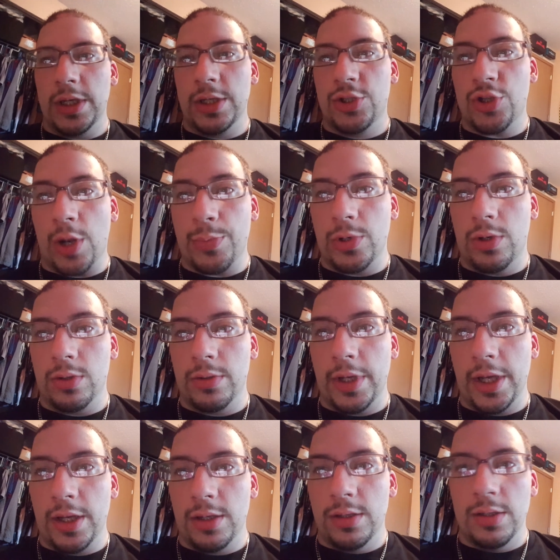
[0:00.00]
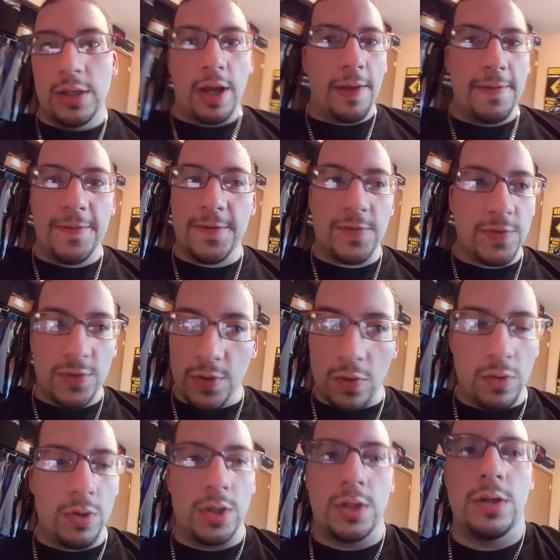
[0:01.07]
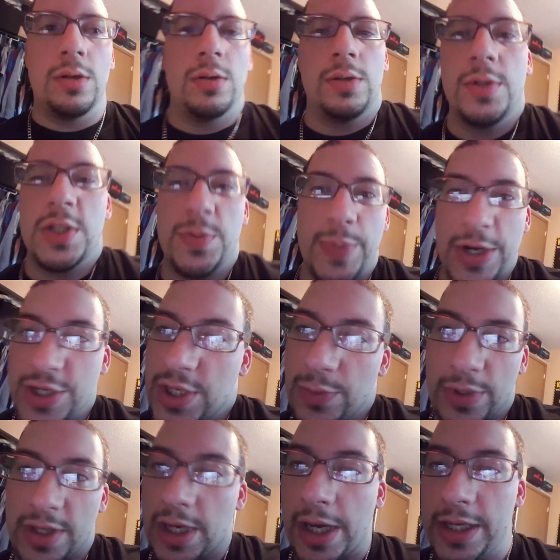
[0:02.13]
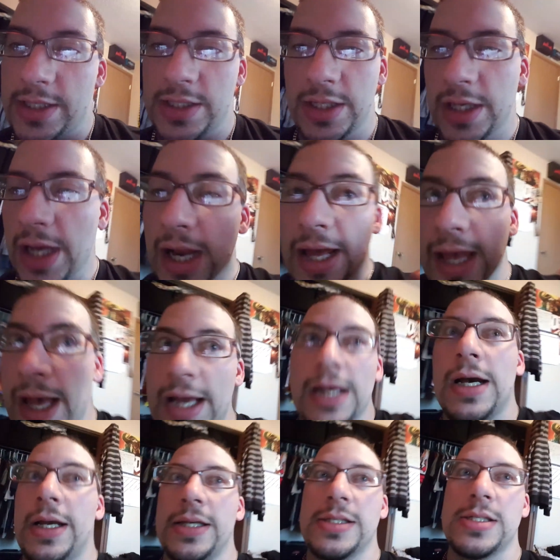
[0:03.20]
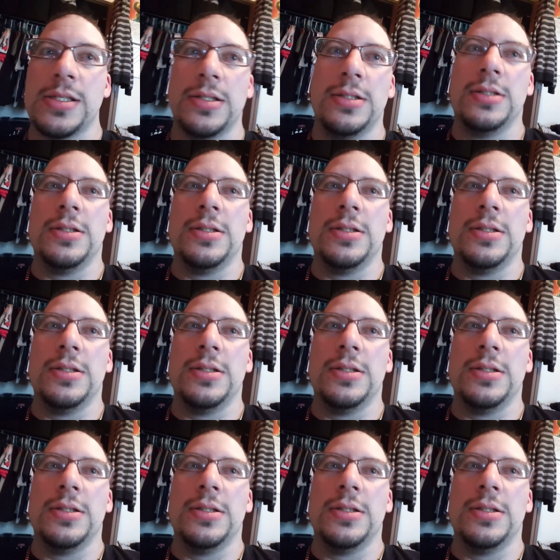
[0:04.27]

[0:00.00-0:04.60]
Tropical rain, so good, especially with ice. You gotta add ice.